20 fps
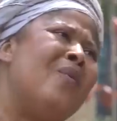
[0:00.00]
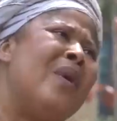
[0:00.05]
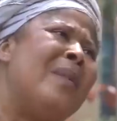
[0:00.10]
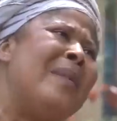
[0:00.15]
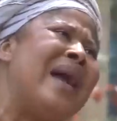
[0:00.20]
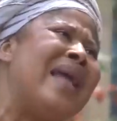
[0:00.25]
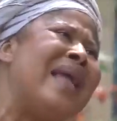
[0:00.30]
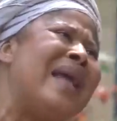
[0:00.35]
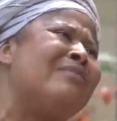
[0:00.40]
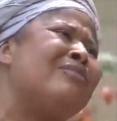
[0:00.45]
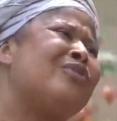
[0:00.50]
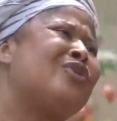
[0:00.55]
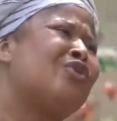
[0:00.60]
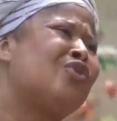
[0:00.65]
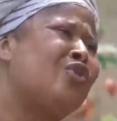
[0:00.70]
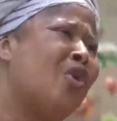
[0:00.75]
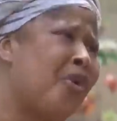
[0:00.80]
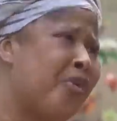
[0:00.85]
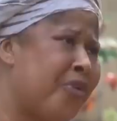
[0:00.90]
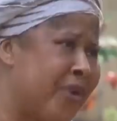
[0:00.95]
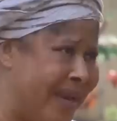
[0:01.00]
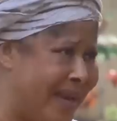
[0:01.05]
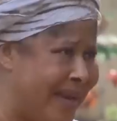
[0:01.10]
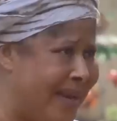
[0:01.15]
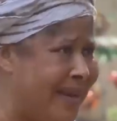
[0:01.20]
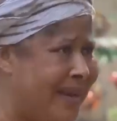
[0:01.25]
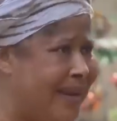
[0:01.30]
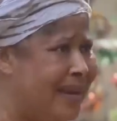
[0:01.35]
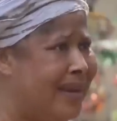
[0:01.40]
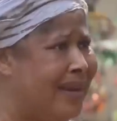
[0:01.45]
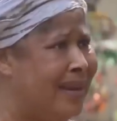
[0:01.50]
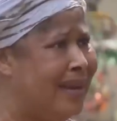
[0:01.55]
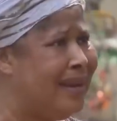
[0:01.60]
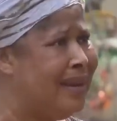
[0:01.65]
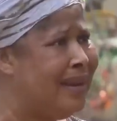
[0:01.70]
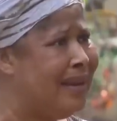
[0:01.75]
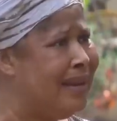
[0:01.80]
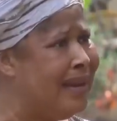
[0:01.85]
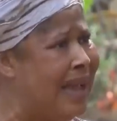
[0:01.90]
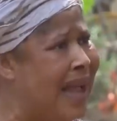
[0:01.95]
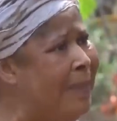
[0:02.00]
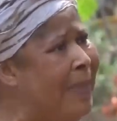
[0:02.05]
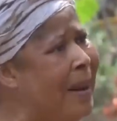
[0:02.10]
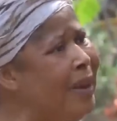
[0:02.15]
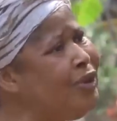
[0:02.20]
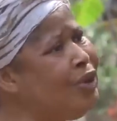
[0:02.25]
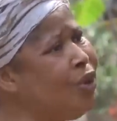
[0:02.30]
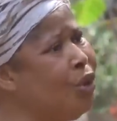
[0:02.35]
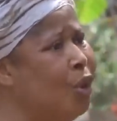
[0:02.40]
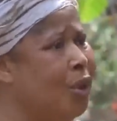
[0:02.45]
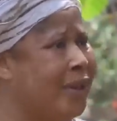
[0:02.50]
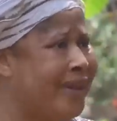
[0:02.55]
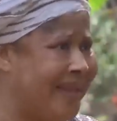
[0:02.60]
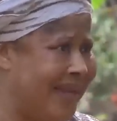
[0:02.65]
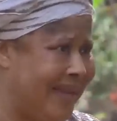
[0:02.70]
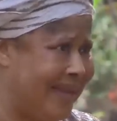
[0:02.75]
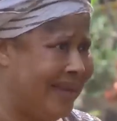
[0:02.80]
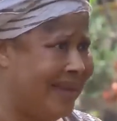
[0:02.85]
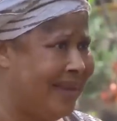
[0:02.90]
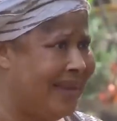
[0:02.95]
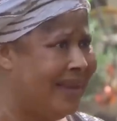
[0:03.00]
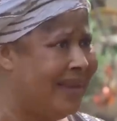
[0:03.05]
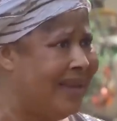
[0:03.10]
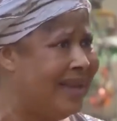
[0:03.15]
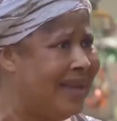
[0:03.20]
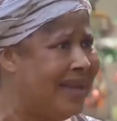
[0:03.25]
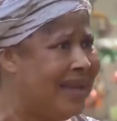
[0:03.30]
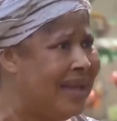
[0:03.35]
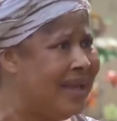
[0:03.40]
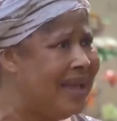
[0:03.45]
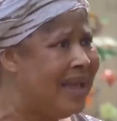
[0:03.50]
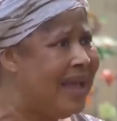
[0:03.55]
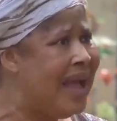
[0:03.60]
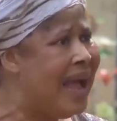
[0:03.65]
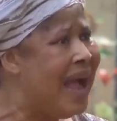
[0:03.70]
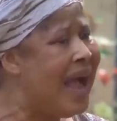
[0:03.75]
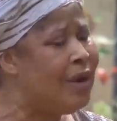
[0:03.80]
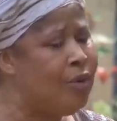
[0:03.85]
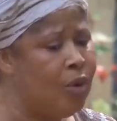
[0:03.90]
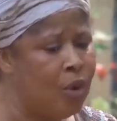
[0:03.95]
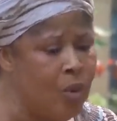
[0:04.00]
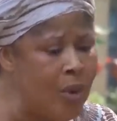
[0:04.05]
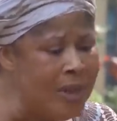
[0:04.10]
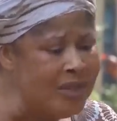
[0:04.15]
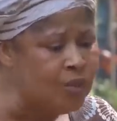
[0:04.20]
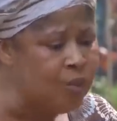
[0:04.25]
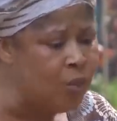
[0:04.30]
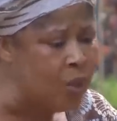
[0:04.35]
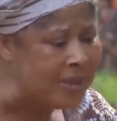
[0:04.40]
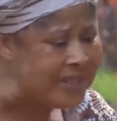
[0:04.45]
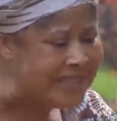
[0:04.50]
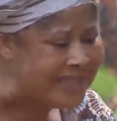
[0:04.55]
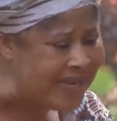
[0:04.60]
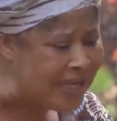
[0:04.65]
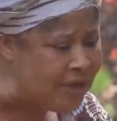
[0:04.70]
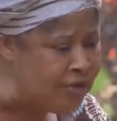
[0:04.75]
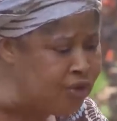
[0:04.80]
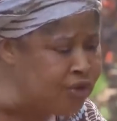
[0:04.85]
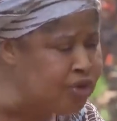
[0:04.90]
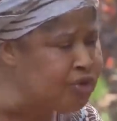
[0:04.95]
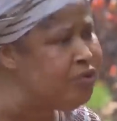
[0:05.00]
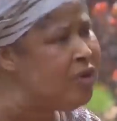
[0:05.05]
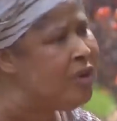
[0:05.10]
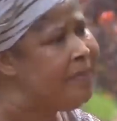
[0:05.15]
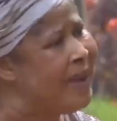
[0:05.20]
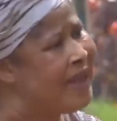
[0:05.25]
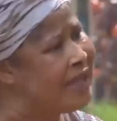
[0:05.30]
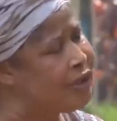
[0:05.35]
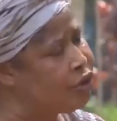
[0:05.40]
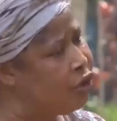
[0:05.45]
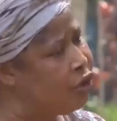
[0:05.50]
Mama, I am sorry. About the whole thing. I'd always wanted you to be my